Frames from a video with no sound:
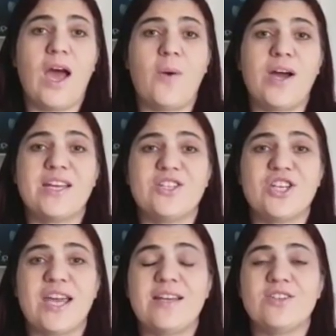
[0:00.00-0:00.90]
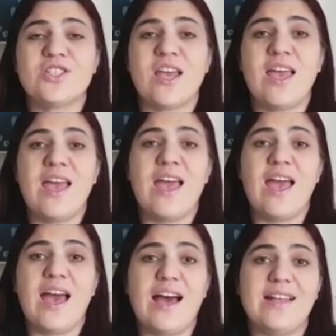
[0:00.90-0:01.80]
how I can change
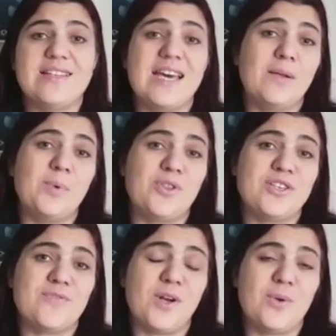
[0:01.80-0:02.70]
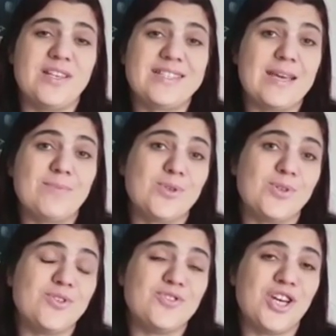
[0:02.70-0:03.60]
and help others following the same
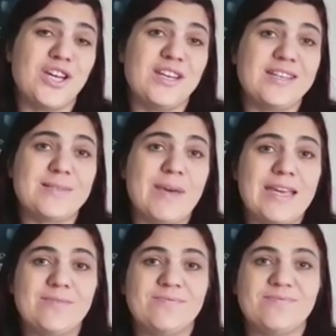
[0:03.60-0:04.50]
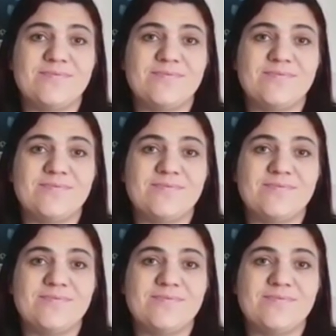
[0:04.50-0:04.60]
sort of journey as me.